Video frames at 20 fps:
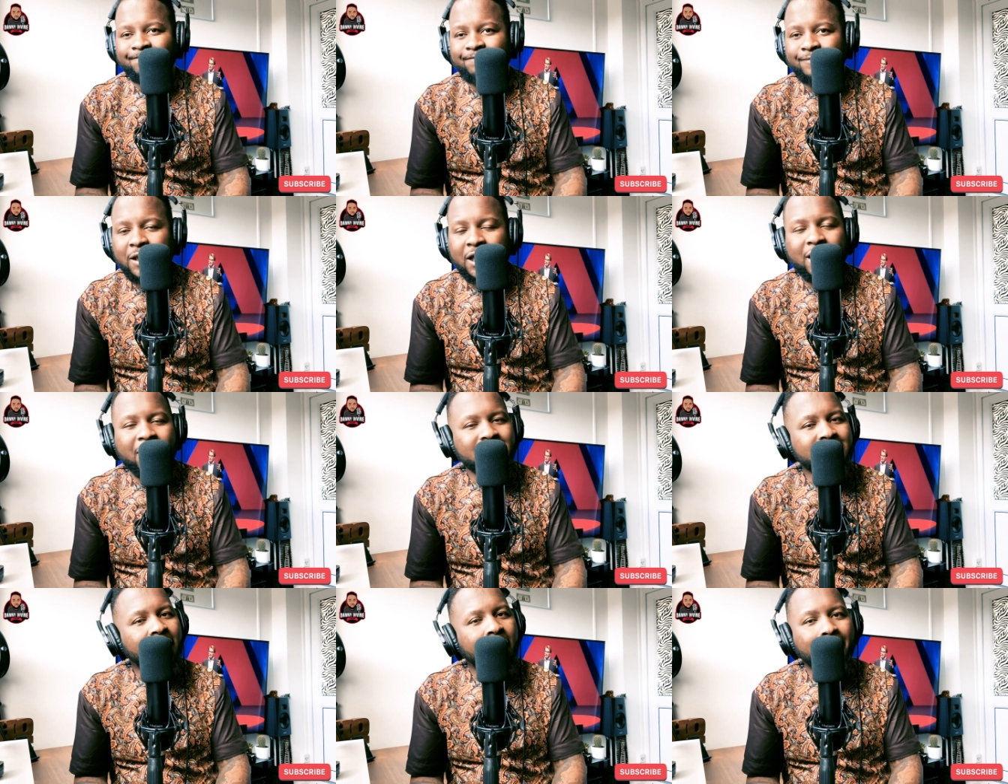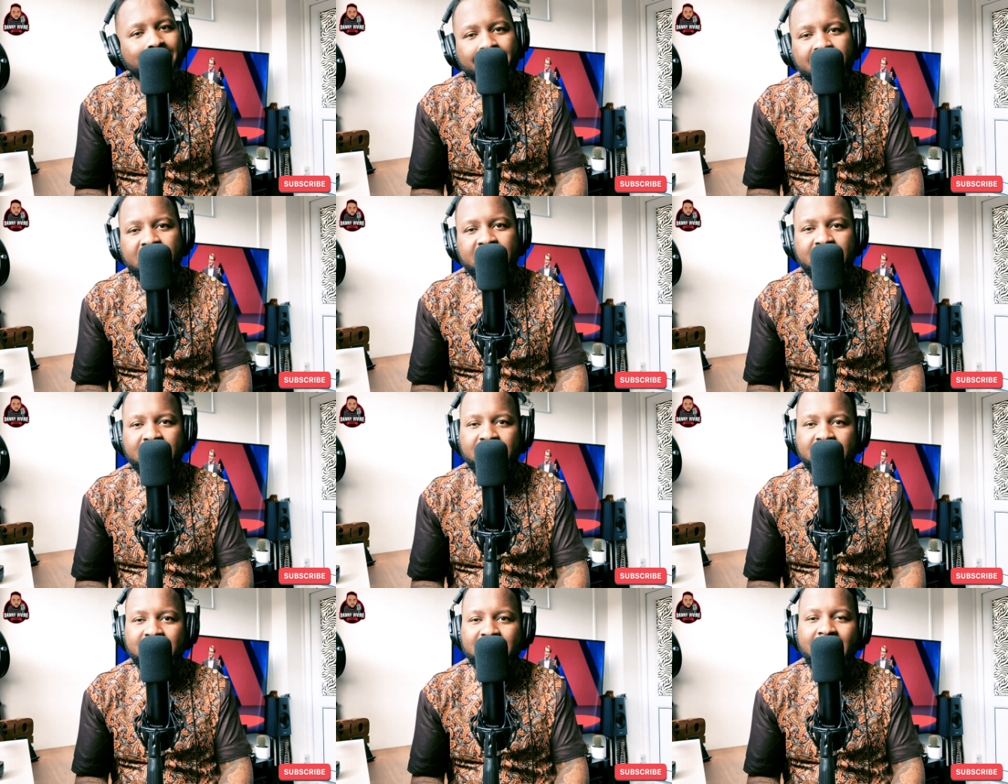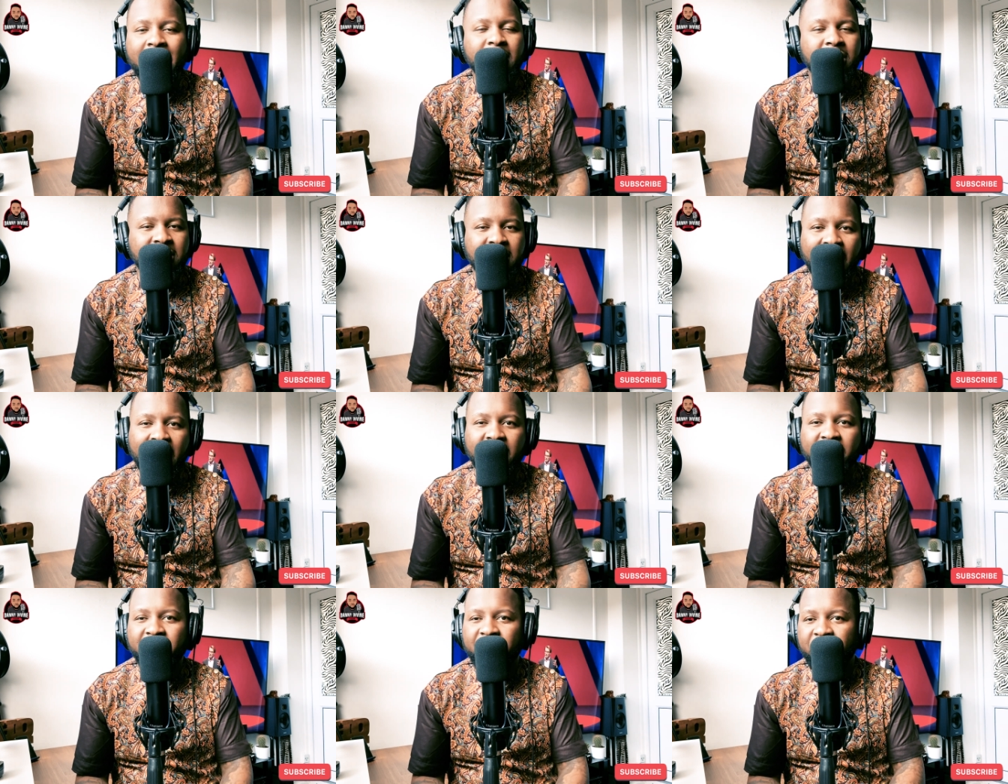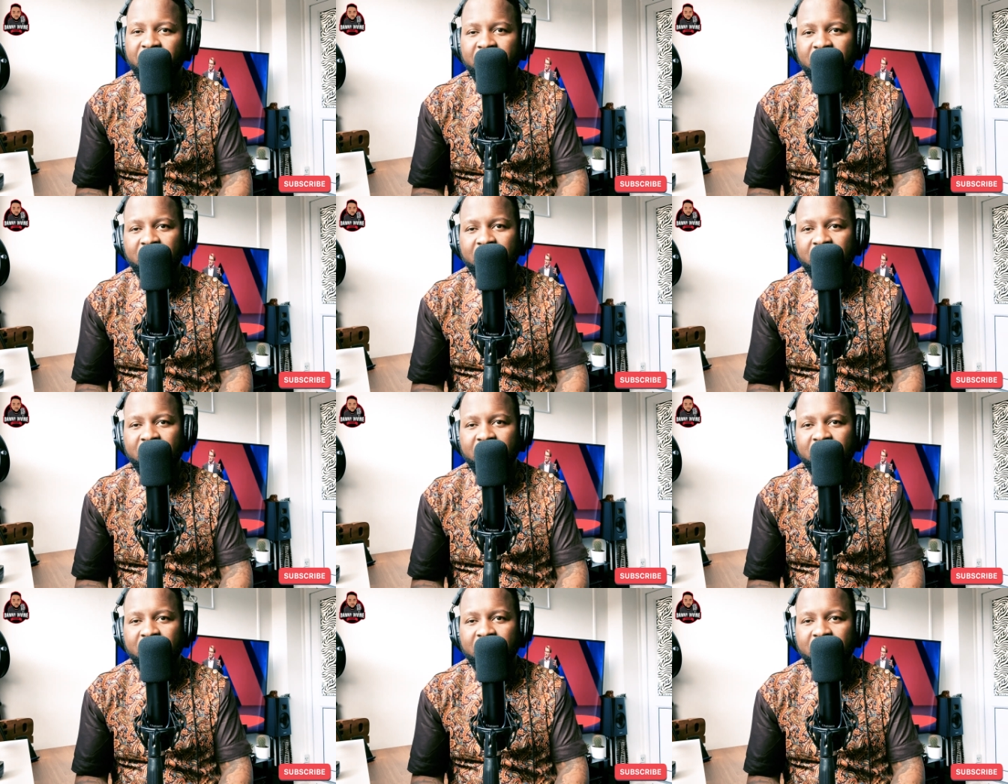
that does not mean they're safe.